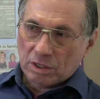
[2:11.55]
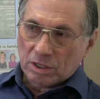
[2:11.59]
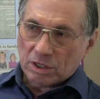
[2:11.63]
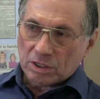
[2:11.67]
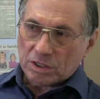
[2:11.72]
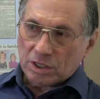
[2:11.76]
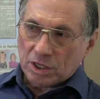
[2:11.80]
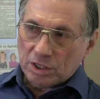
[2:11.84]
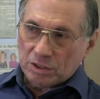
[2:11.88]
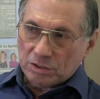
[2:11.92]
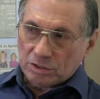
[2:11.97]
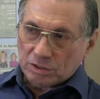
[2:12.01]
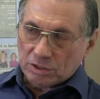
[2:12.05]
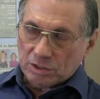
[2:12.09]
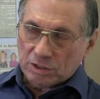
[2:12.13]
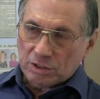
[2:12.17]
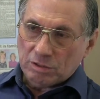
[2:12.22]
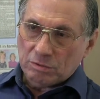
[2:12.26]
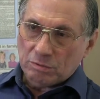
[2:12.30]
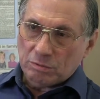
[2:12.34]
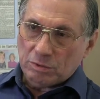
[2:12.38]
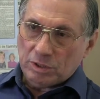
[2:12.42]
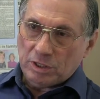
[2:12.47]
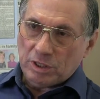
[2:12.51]

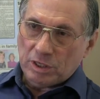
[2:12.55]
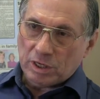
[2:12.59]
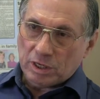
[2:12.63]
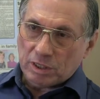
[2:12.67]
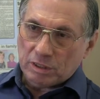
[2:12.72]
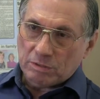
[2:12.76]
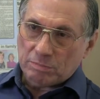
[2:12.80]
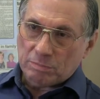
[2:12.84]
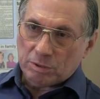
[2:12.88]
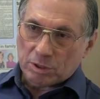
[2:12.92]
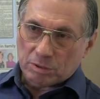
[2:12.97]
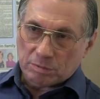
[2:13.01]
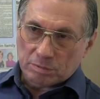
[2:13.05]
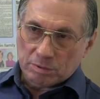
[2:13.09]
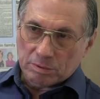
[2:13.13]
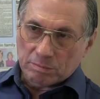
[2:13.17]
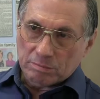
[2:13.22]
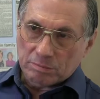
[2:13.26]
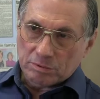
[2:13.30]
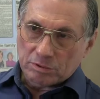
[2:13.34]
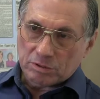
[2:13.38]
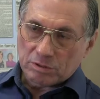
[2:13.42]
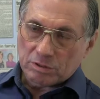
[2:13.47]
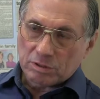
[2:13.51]
occasionally we had
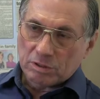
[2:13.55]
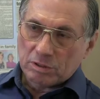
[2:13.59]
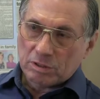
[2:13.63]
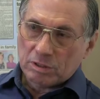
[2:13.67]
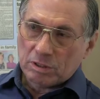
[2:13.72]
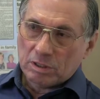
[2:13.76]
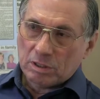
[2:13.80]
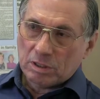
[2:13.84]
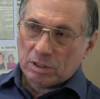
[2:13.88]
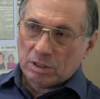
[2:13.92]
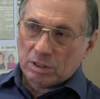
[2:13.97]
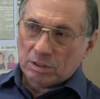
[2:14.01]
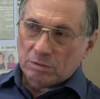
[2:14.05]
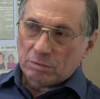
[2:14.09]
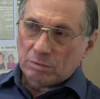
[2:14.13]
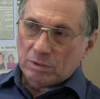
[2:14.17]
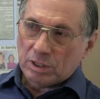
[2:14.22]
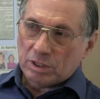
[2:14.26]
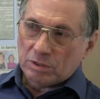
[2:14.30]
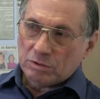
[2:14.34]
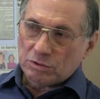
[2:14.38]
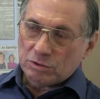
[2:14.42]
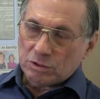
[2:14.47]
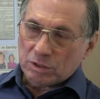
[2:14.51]
problems
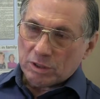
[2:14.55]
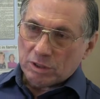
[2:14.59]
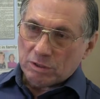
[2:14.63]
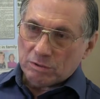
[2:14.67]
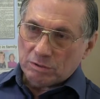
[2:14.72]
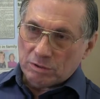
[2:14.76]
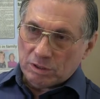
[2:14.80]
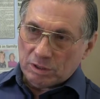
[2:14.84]
when I was